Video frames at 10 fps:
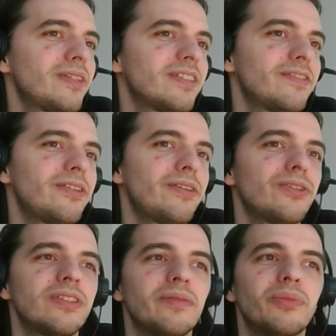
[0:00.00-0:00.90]
very
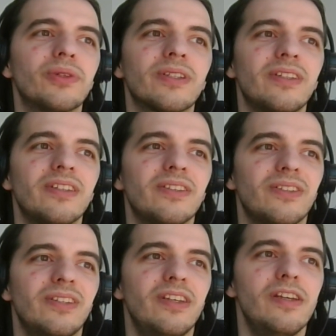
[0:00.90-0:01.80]
interesting book, and
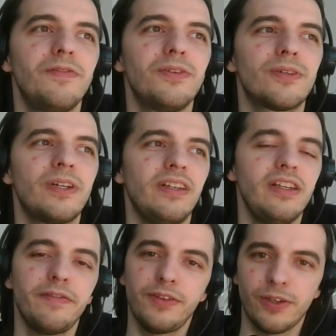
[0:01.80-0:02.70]
if
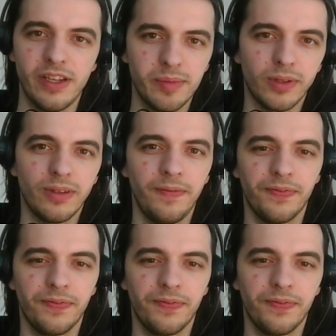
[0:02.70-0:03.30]
you're able